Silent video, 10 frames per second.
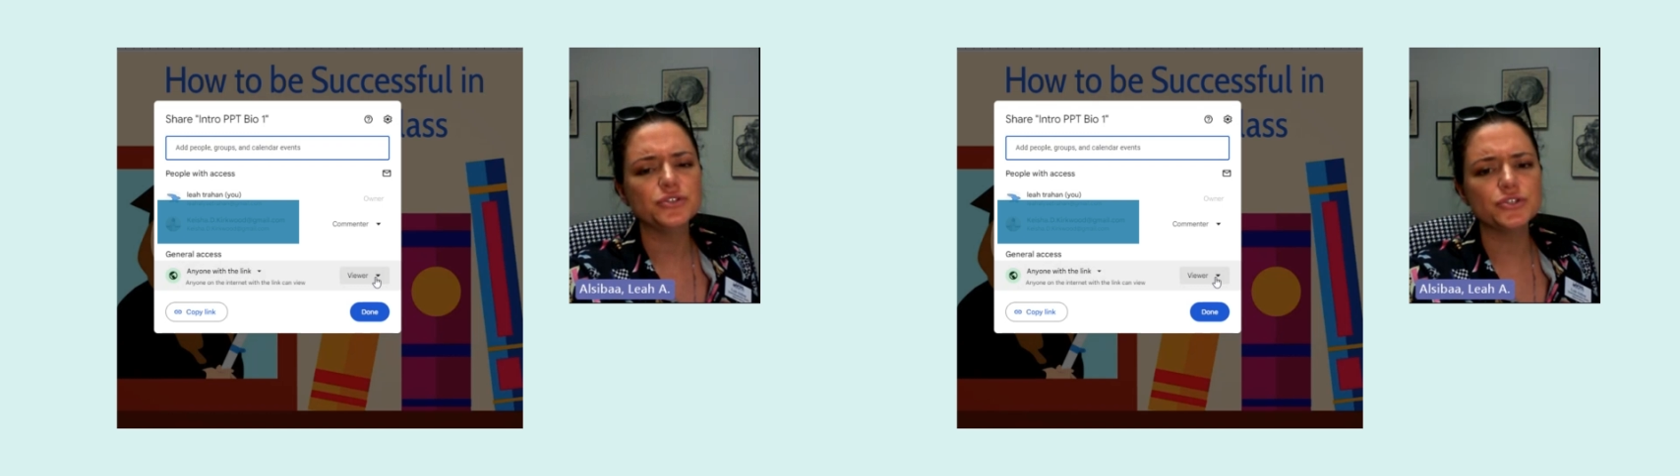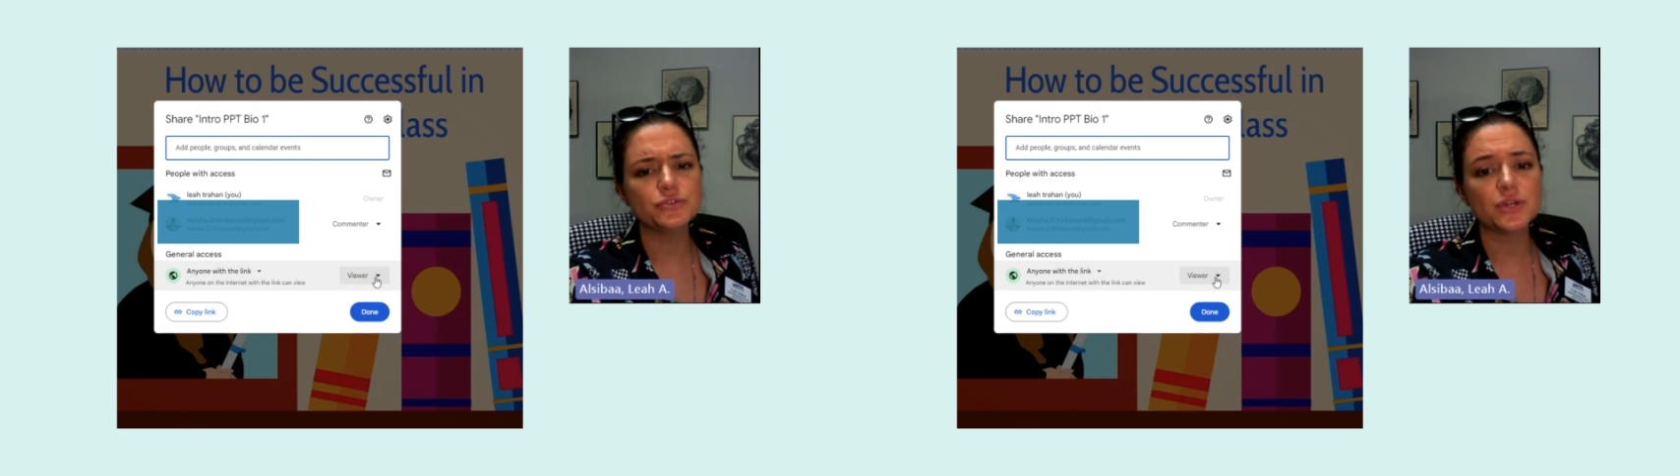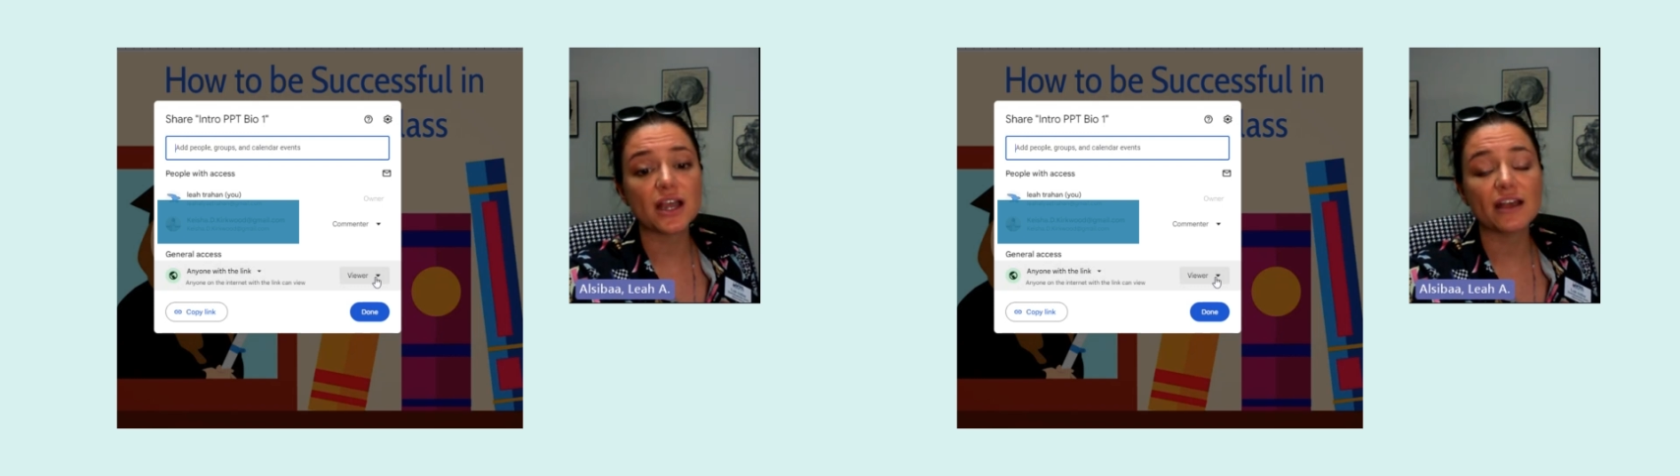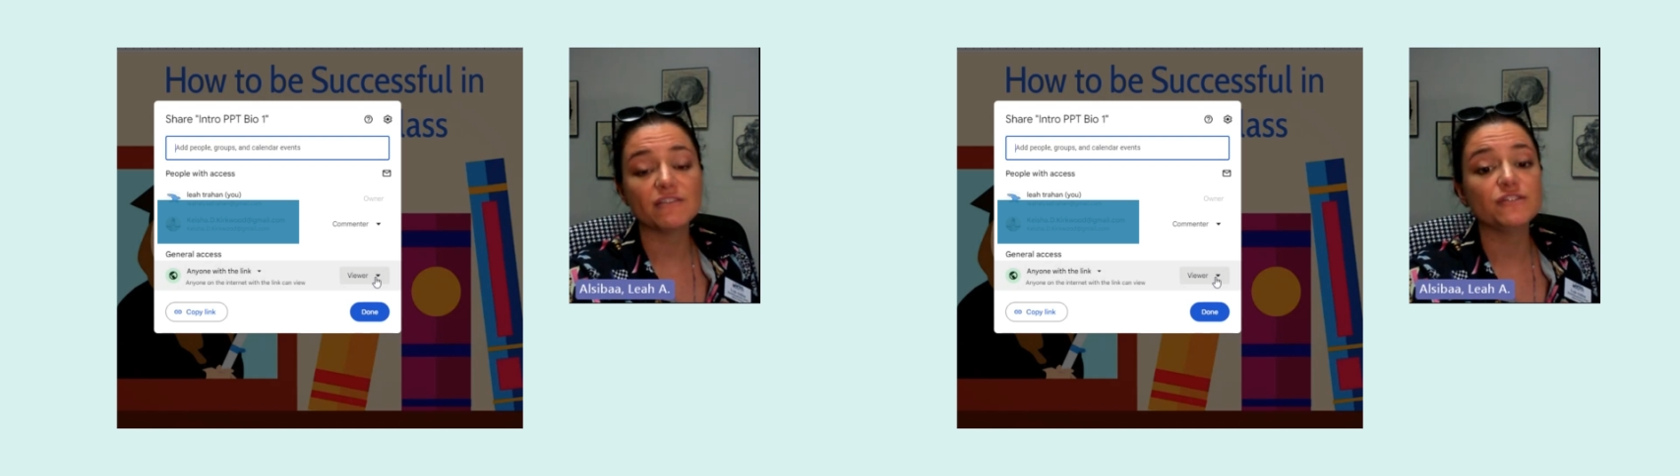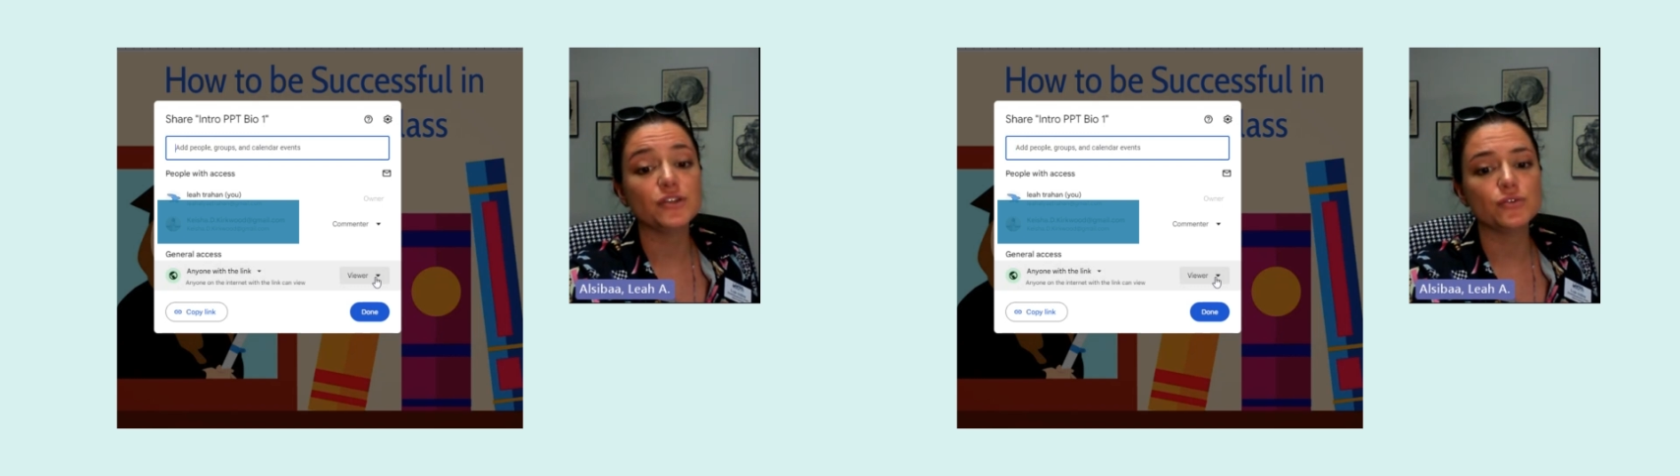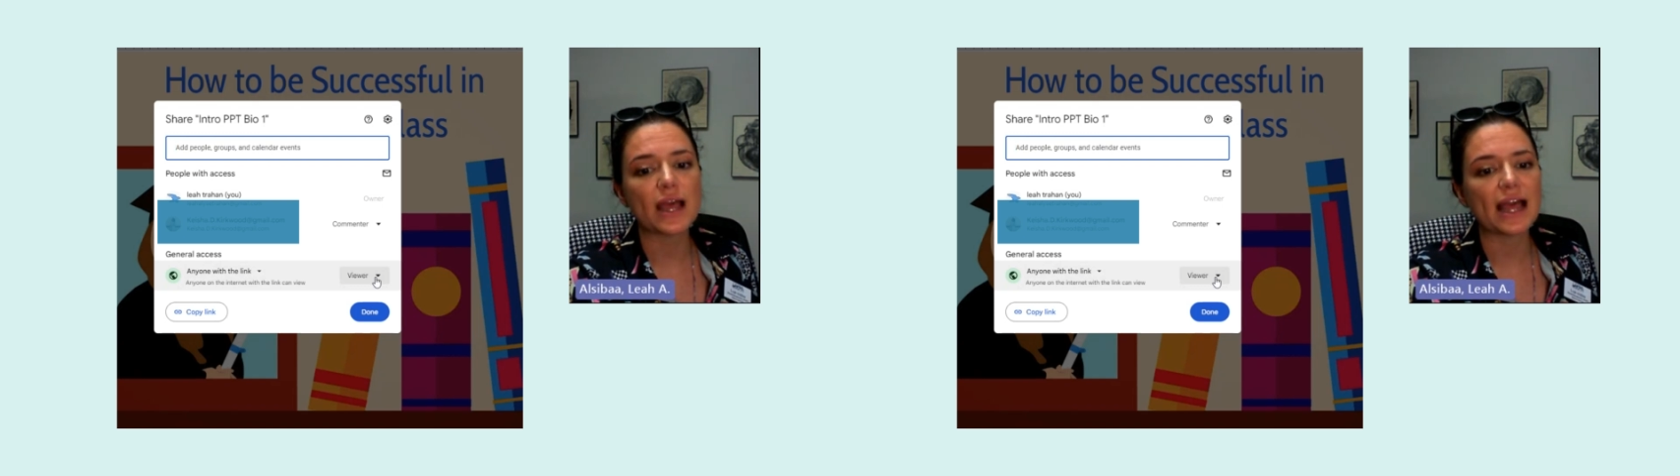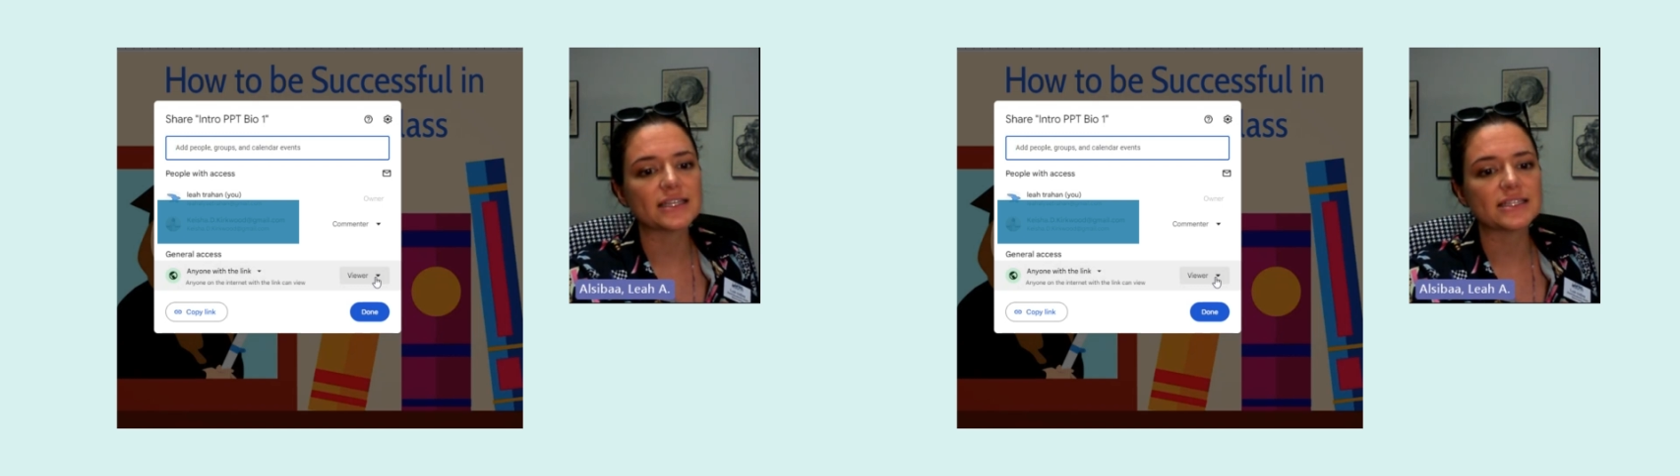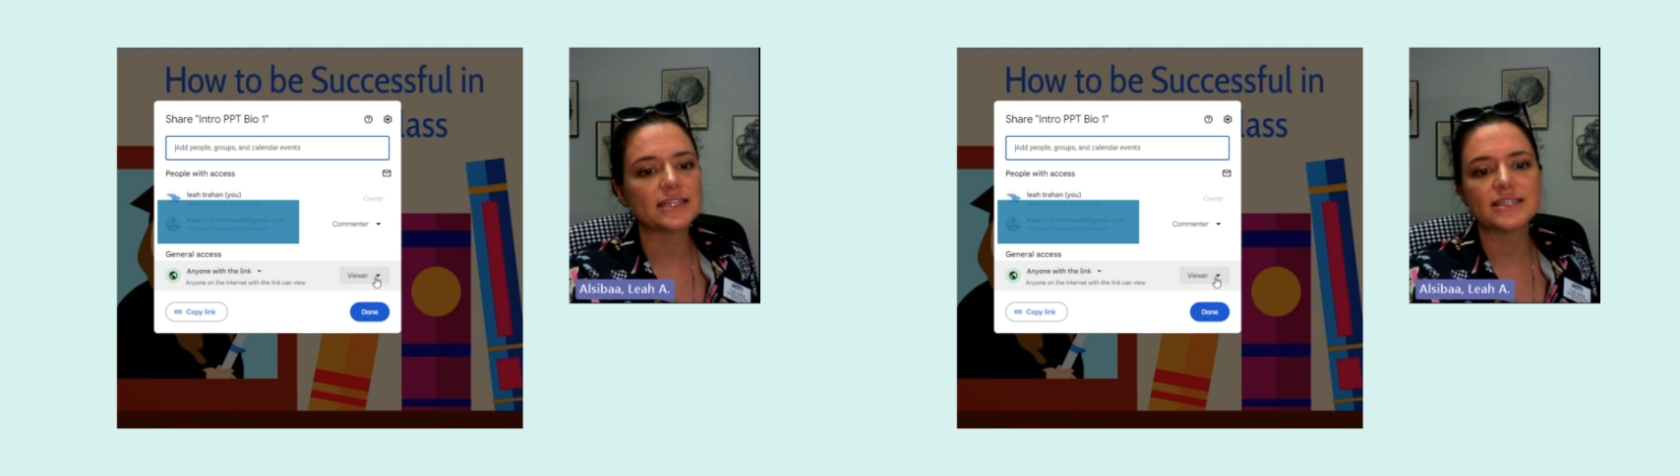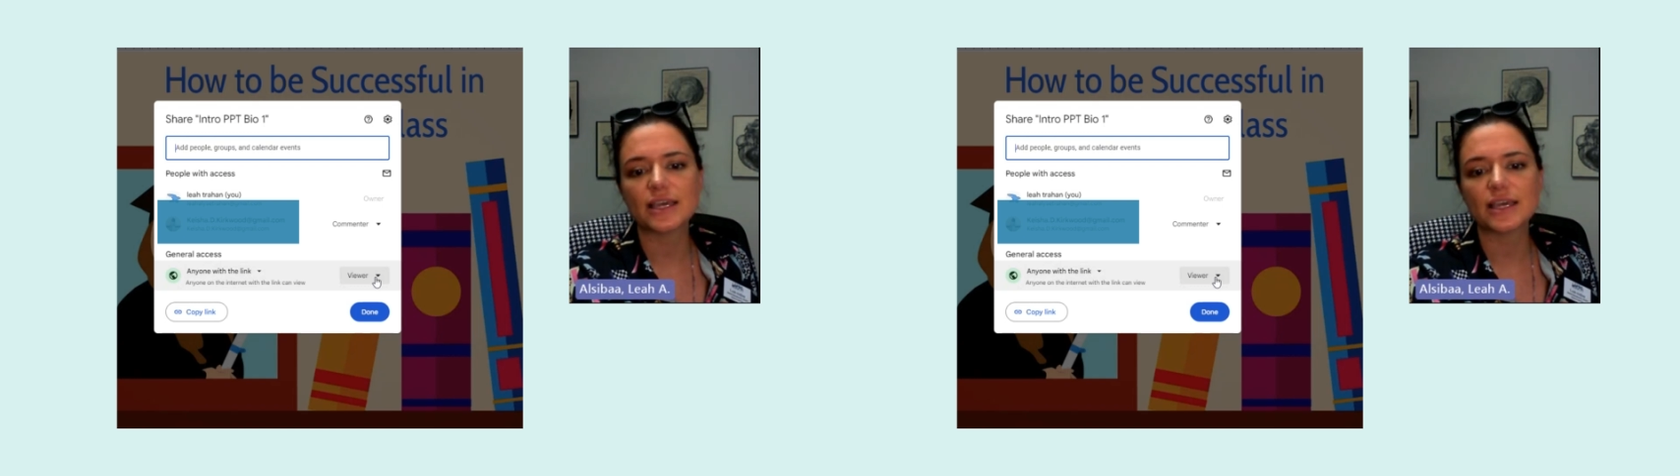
students do not have view access,